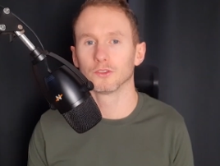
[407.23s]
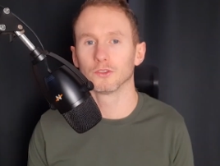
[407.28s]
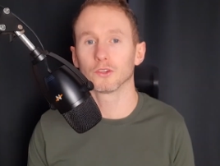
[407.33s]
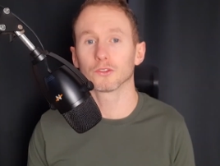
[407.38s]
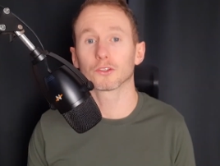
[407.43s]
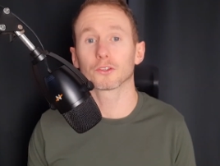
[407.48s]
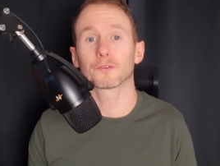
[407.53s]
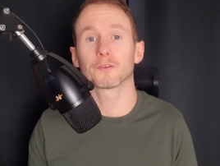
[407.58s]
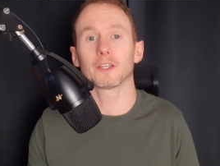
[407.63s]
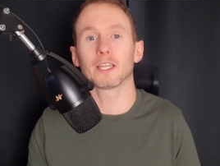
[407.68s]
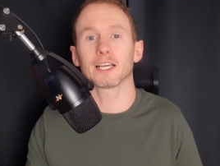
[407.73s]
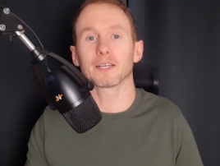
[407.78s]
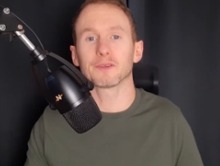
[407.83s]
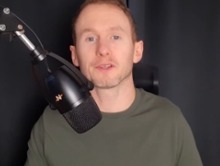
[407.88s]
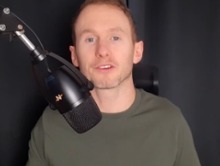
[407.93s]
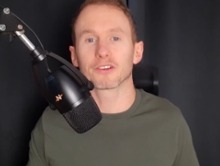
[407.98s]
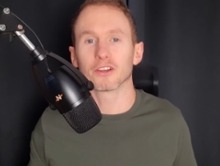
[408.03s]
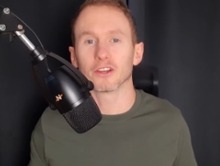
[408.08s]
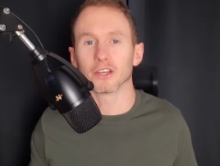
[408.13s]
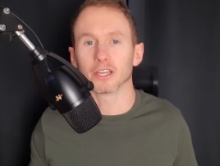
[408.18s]
not just for
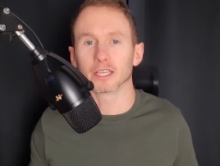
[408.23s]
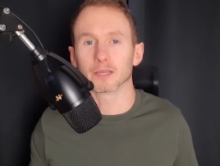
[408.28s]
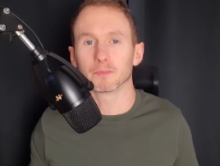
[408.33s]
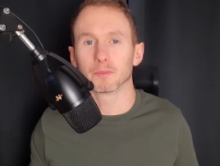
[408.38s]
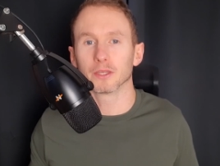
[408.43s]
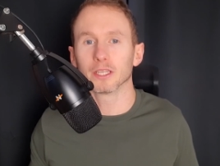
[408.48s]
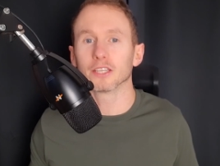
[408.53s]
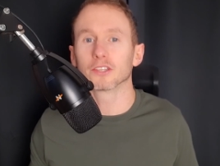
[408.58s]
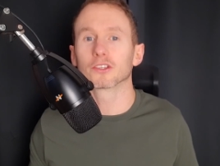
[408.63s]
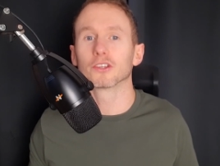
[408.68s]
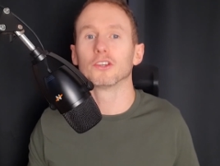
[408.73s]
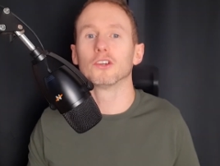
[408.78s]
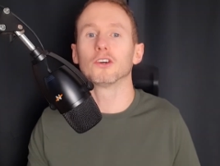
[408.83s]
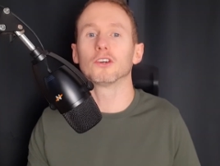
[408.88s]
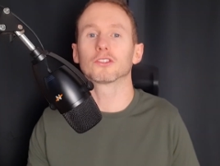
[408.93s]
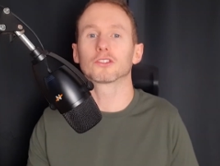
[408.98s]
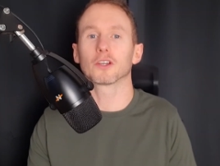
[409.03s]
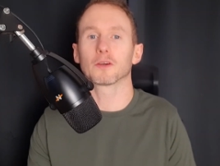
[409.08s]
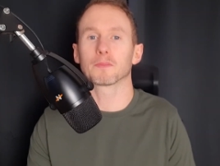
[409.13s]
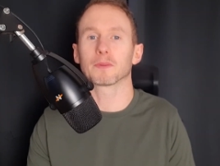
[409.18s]
language learning, but this can
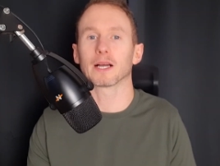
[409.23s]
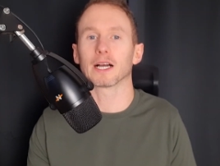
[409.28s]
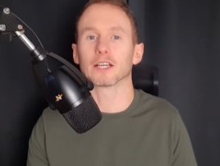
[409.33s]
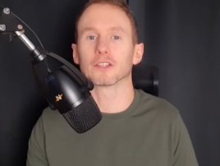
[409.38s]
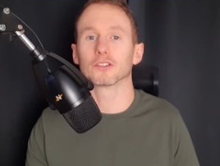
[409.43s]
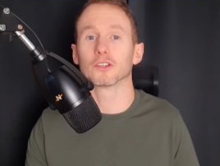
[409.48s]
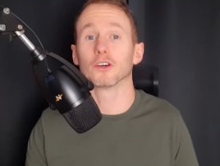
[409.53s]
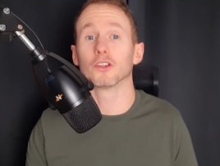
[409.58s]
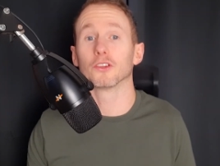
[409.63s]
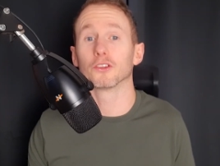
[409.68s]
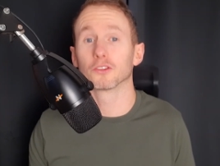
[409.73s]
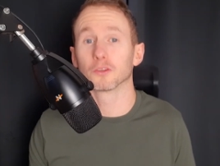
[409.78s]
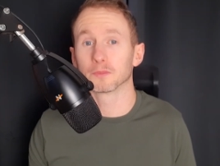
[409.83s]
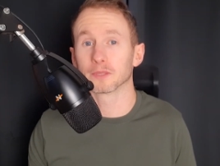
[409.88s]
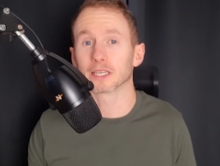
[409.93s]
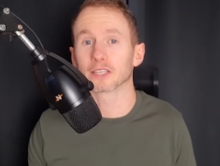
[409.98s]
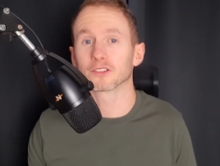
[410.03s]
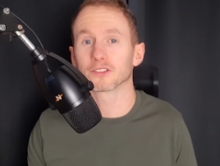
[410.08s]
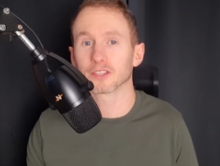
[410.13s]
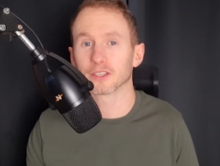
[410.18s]
also apply to other
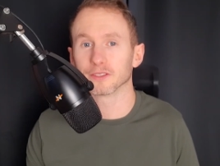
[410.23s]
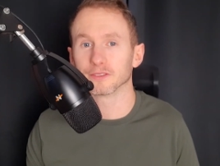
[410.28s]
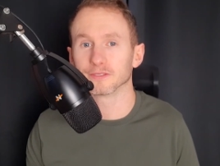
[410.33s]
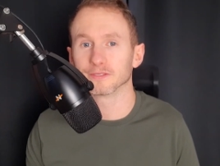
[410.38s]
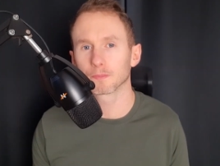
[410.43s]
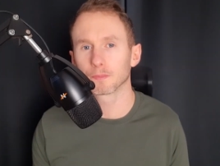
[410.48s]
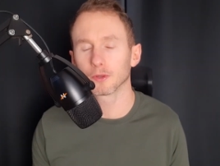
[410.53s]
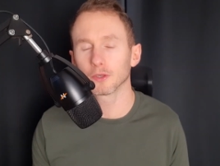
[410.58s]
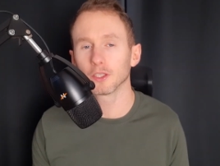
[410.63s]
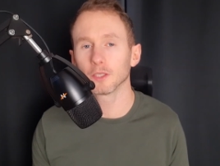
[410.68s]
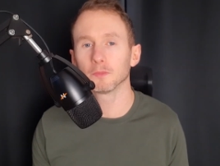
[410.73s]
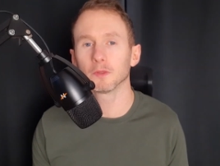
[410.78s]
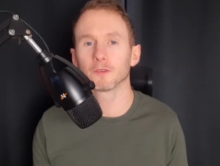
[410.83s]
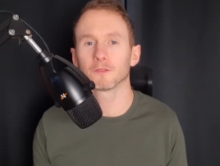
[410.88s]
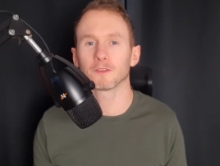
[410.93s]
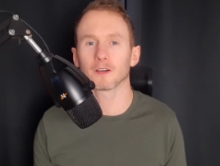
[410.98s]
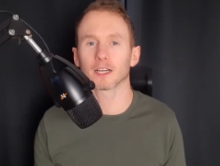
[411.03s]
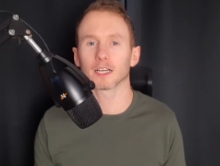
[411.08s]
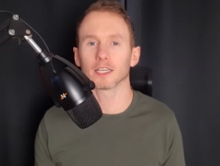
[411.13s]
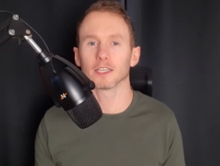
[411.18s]
subjects too. Point number
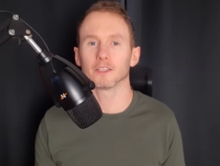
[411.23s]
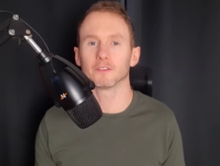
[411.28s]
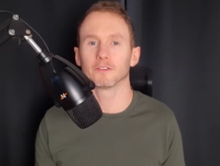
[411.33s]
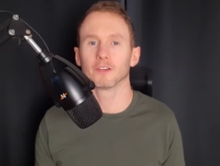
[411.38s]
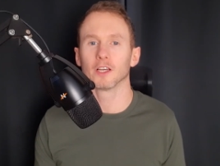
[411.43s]
5,